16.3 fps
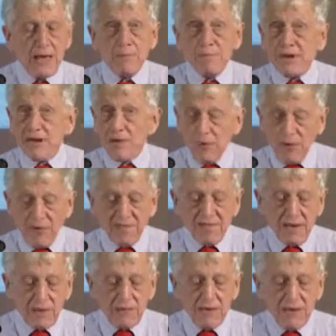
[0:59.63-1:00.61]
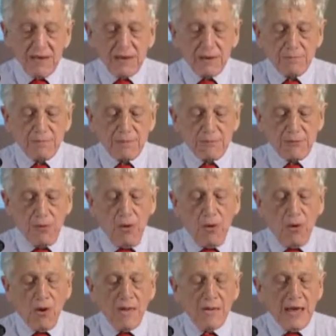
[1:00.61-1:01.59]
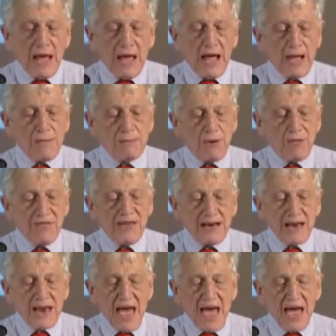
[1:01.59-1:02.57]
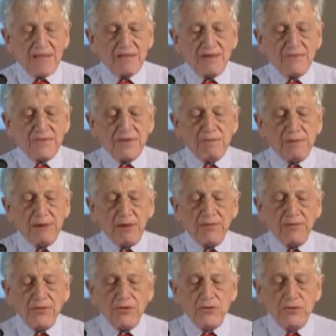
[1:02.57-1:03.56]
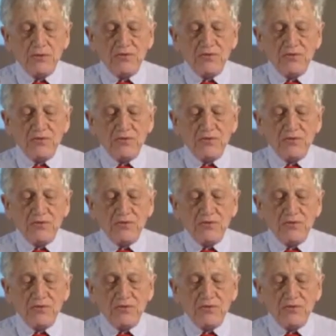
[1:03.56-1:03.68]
But he also, the year before, brought in an act to build new